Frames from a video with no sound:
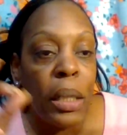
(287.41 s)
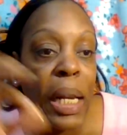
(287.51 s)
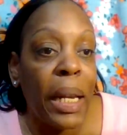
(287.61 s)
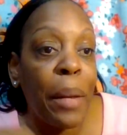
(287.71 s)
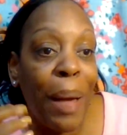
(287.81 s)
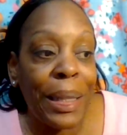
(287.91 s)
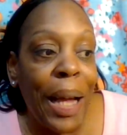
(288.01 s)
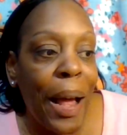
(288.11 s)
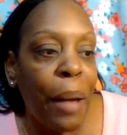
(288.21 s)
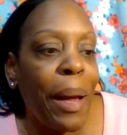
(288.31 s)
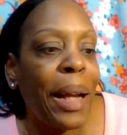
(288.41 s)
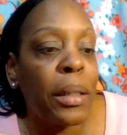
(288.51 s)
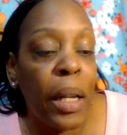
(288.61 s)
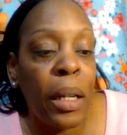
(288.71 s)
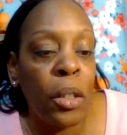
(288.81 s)
taking my time, I
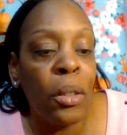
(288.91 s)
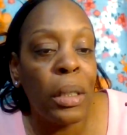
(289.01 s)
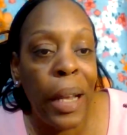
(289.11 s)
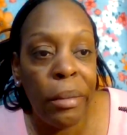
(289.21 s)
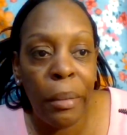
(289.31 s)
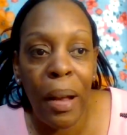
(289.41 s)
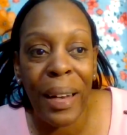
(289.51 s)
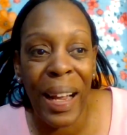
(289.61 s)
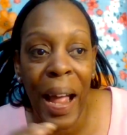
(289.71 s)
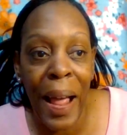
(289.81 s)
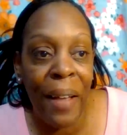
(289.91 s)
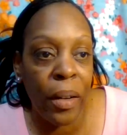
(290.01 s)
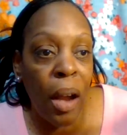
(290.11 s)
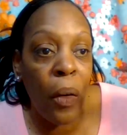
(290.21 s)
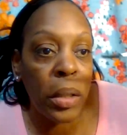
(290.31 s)
it usually takes me about like a half
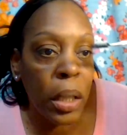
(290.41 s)
an hour